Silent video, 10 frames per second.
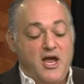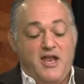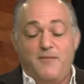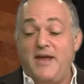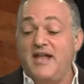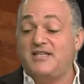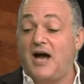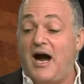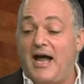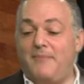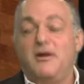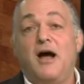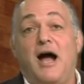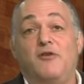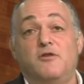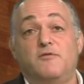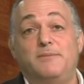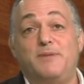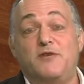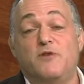In the meantime, I
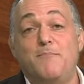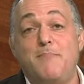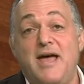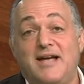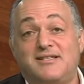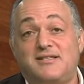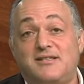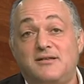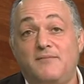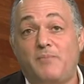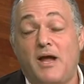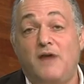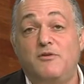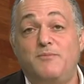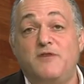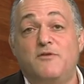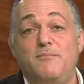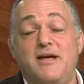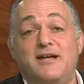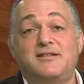would be remiss,
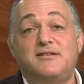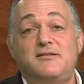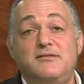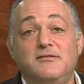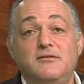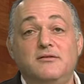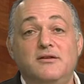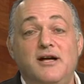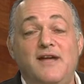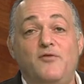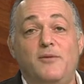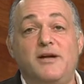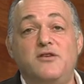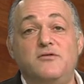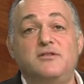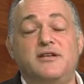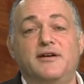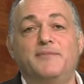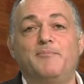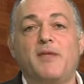I have all my news
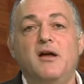here,